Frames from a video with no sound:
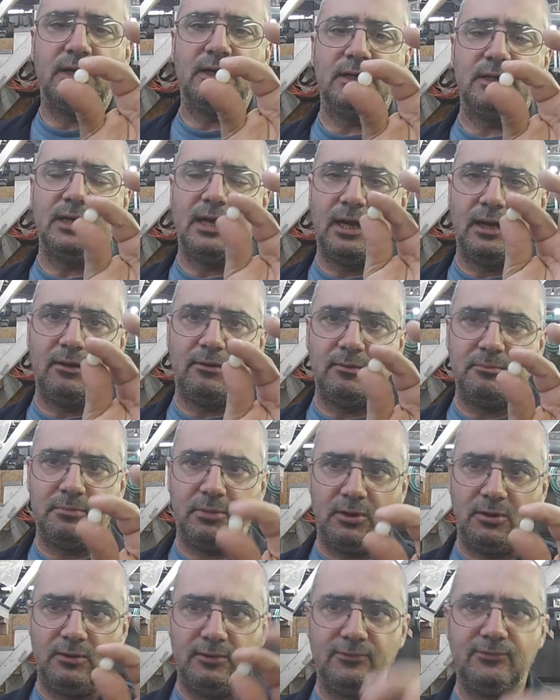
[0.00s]
nylon
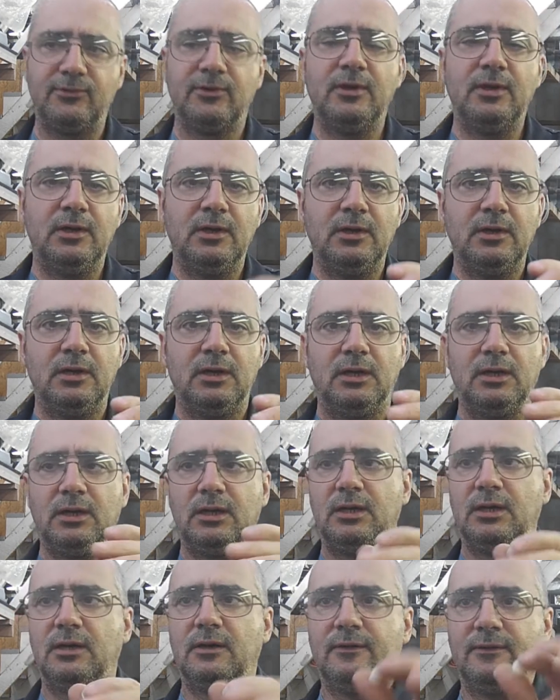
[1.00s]
balls.
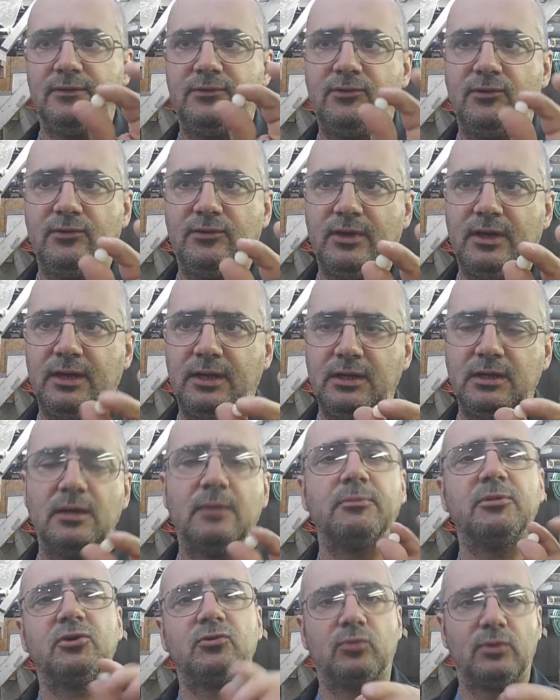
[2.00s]
This is a
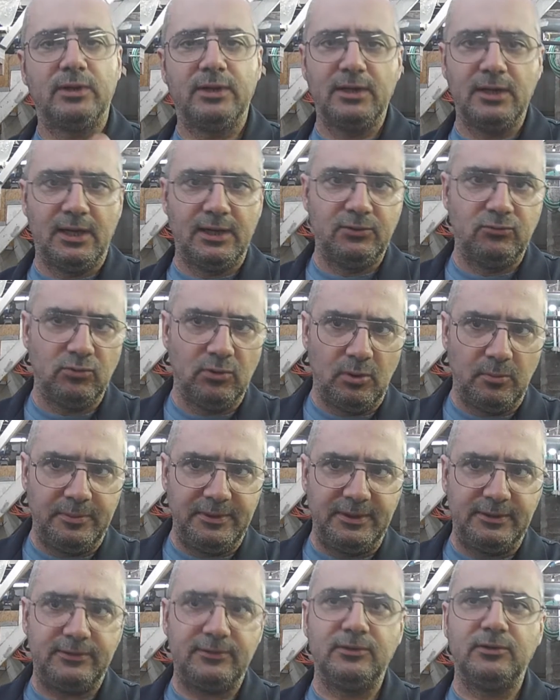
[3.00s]
number 29 drill
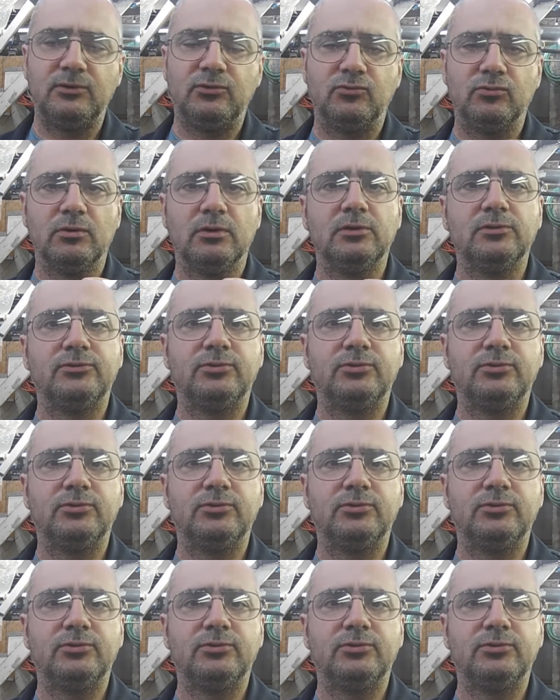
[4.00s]
bit drilled